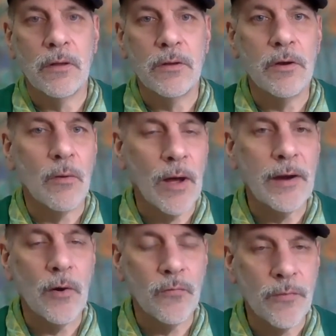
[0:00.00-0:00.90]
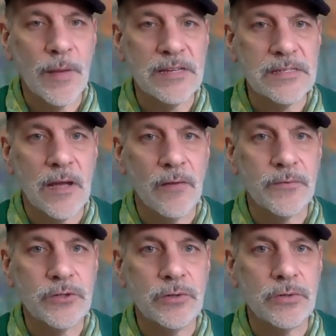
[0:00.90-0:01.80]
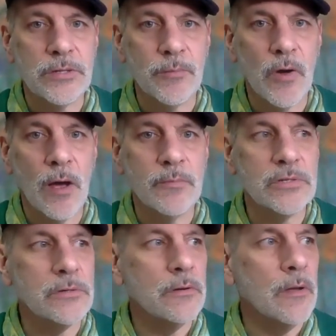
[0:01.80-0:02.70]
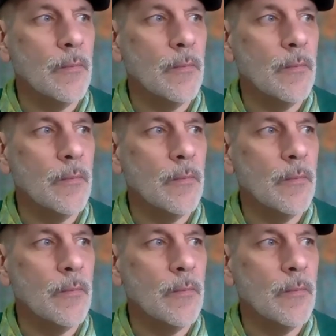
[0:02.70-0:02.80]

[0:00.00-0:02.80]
You know, I know for myself too, sometimes